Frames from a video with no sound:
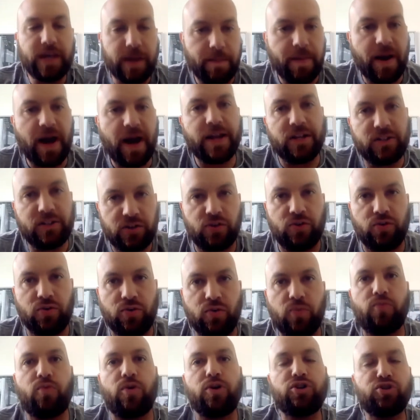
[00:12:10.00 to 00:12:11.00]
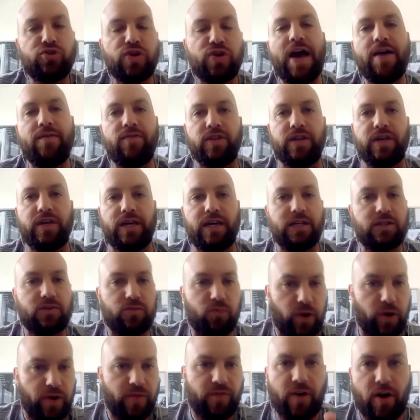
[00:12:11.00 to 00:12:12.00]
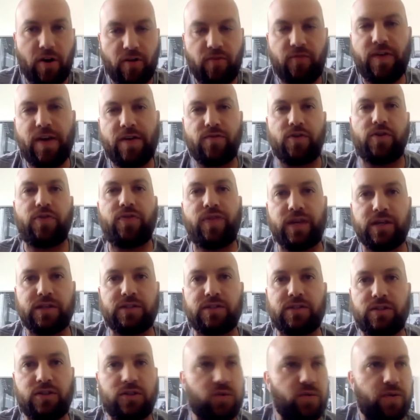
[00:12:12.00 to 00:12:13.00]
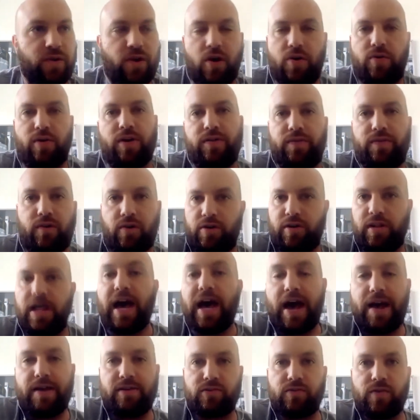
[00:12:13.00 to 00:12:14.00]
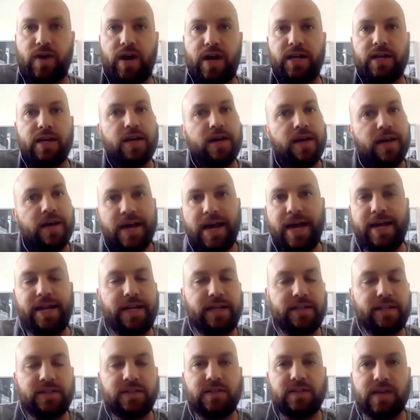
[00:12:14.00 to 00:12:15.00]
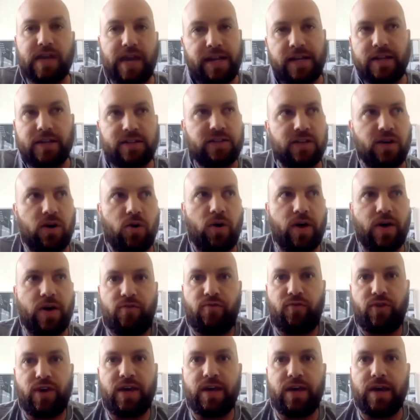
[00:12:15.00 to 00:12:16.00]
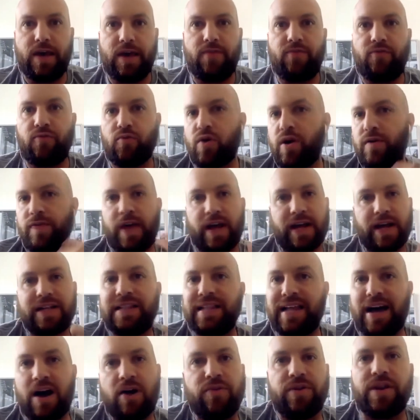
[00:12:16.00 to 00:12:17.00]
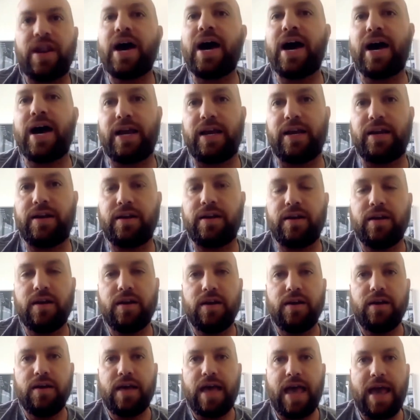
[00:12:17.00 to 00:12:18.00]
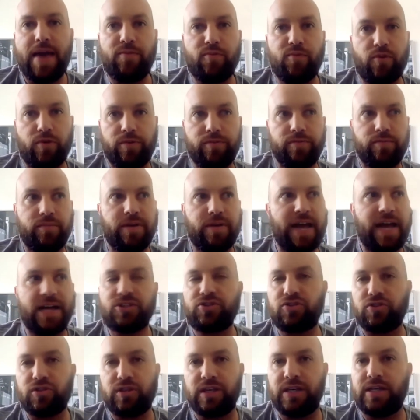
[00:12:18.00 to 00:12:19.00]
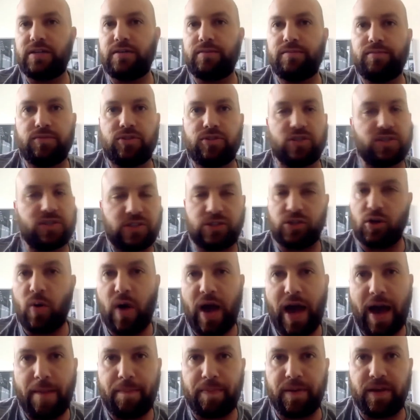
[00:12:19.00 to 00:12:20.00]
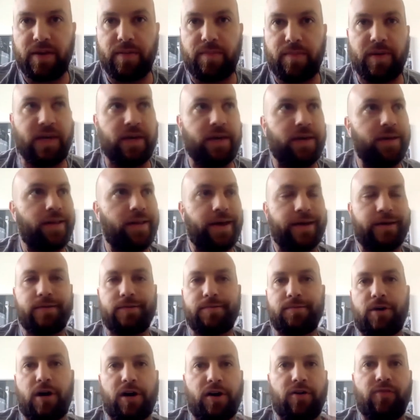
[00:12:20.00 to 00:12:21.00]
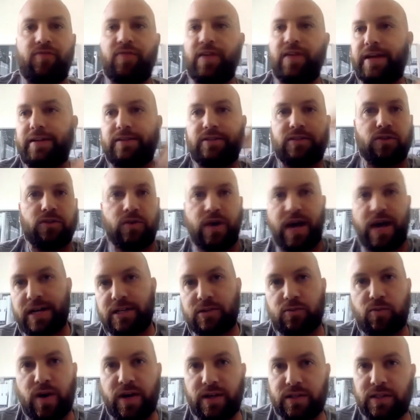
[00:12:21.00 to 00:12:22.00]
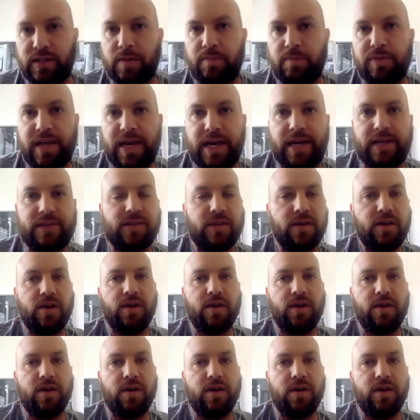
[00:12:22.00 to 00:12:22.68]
about it too. We're traveling. It's one of our favorite things to do in our lives, right? Mm-hmm. And so if we're on that cloud nine and we're naturally just so happy to be like on a flight to XYZ place,